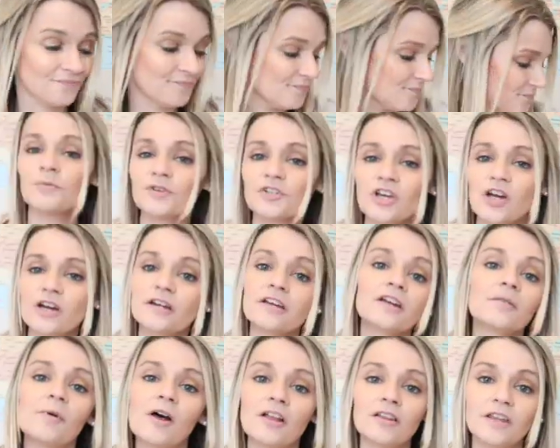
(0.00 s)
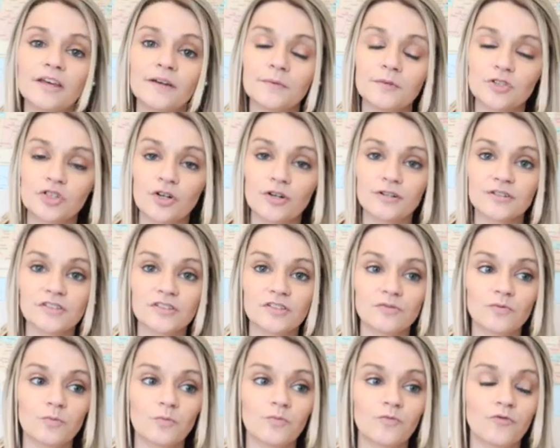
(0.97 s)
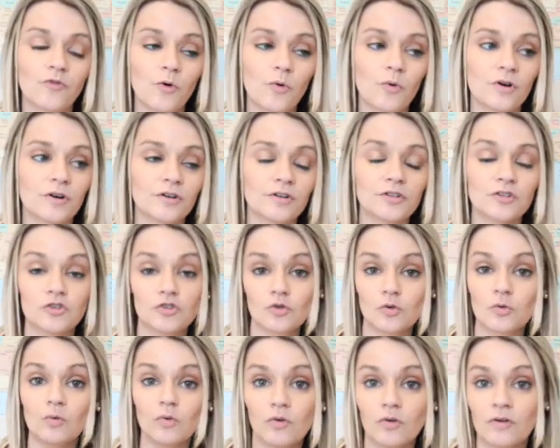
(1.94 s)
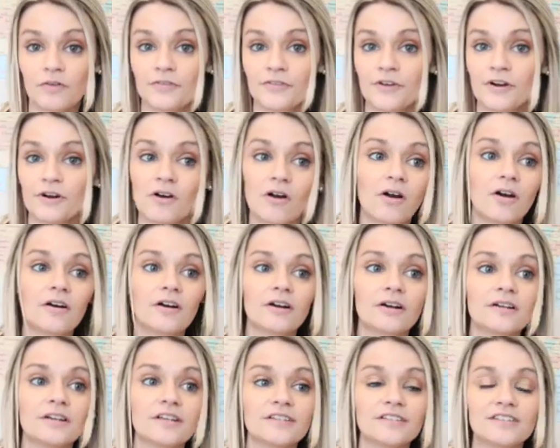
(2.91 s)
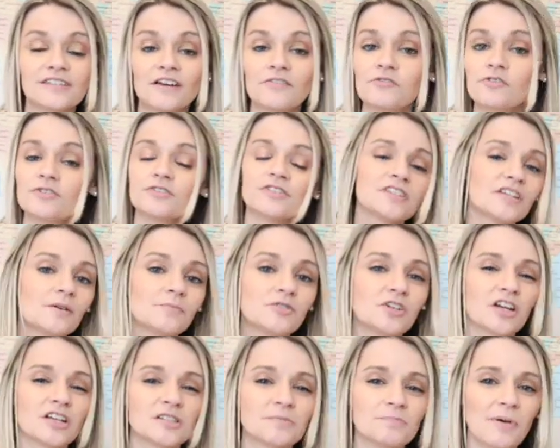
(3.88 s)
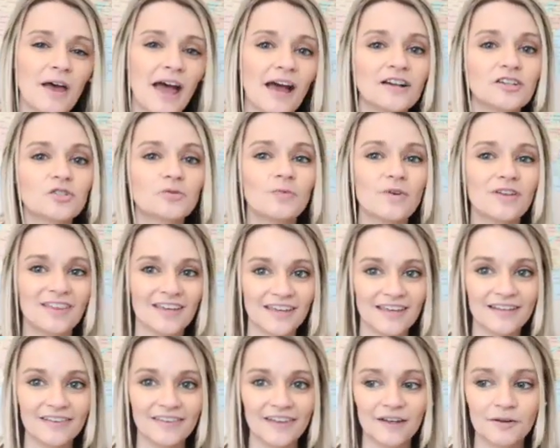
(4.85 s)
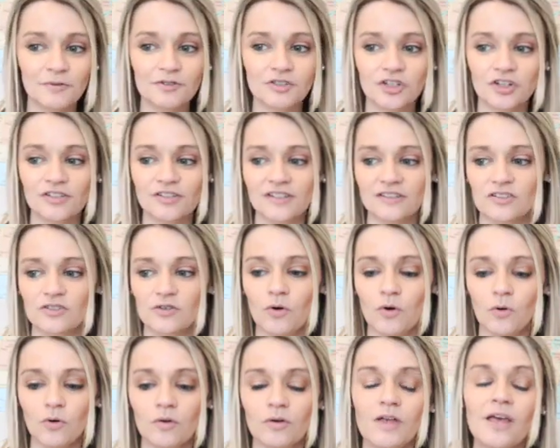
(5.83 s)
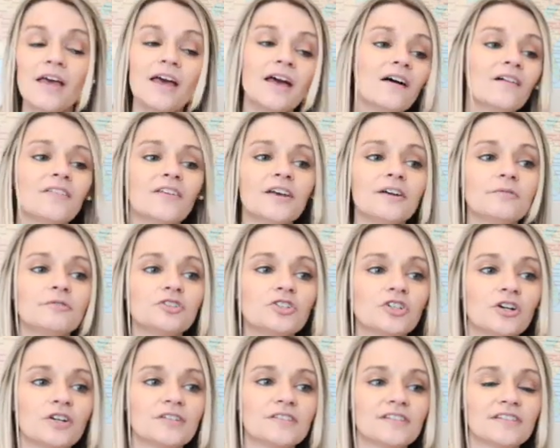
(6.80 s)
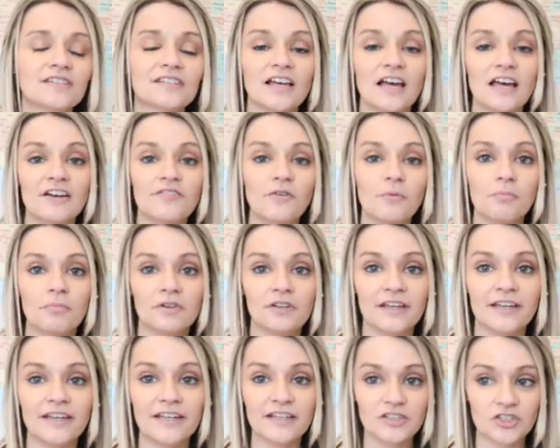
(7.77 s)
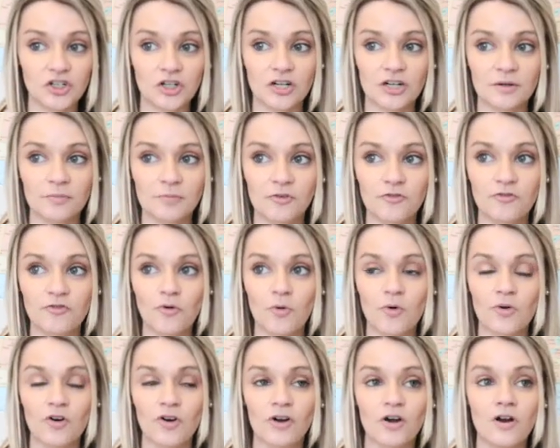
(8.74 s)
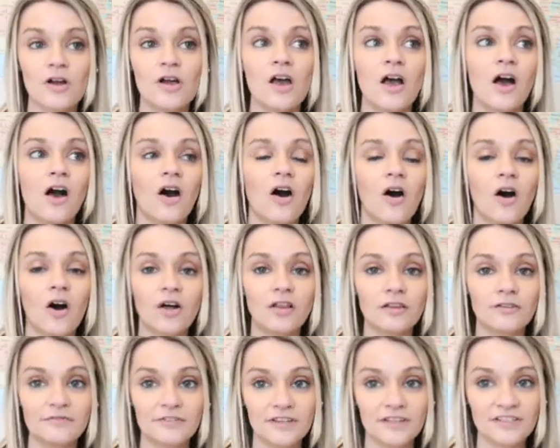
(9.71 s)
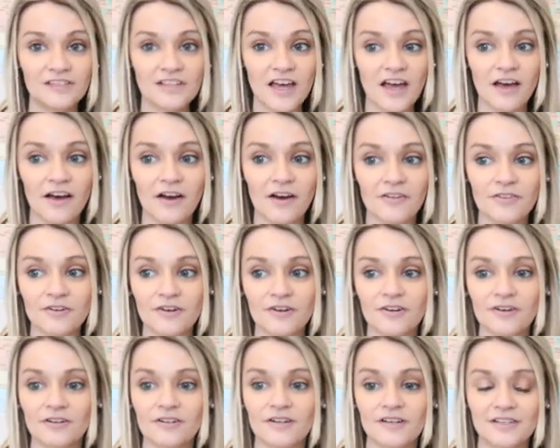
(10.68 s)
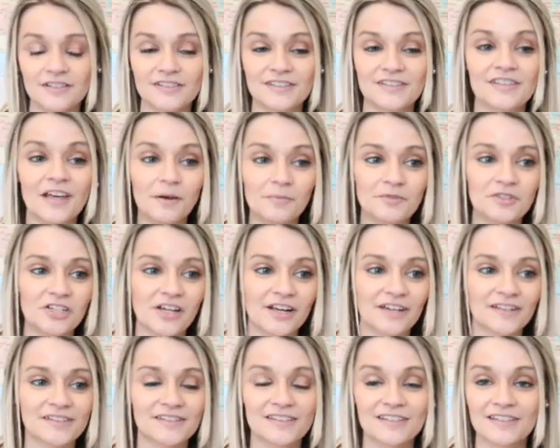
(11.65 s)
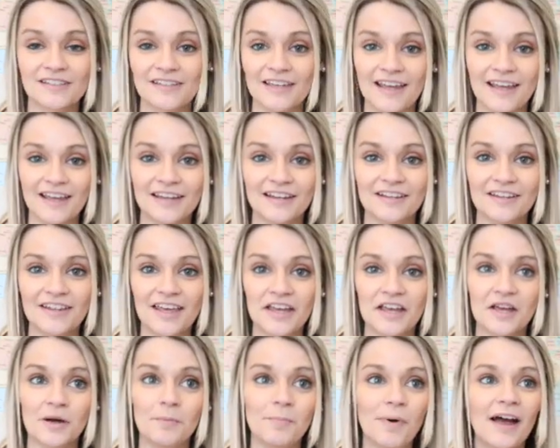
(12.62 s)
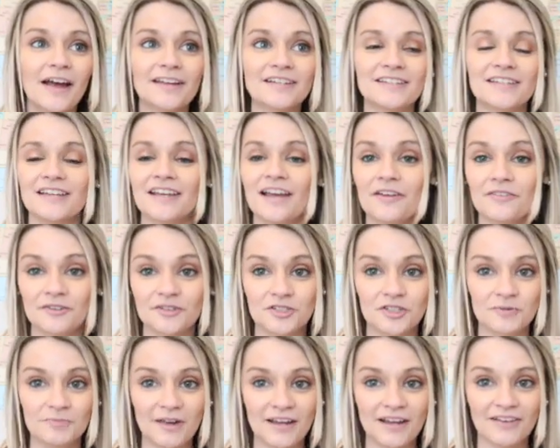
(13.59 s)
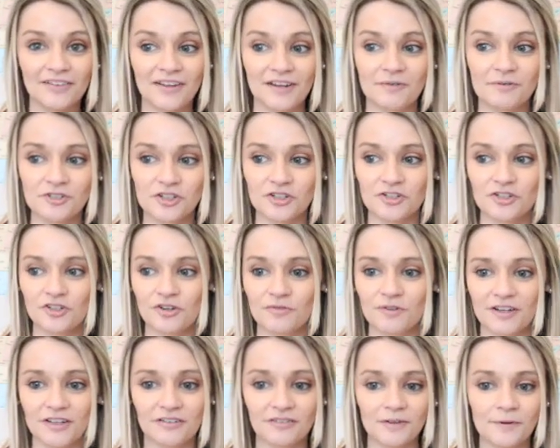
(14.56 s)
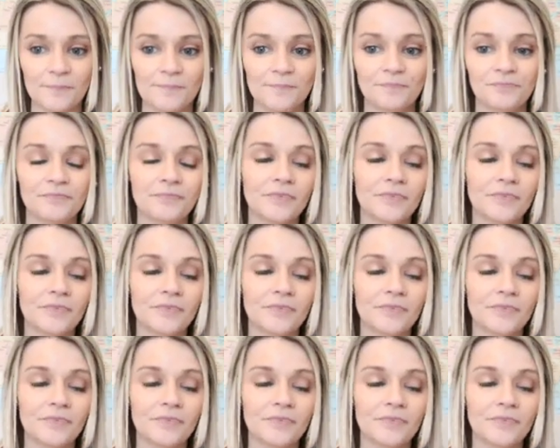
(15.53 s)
When we're talking about language arts for school, there are several subjects packed within language arts as a whole. Language arts is kind of a blanket term for all of these other subjects, and they combine together to make a language arts curriculum.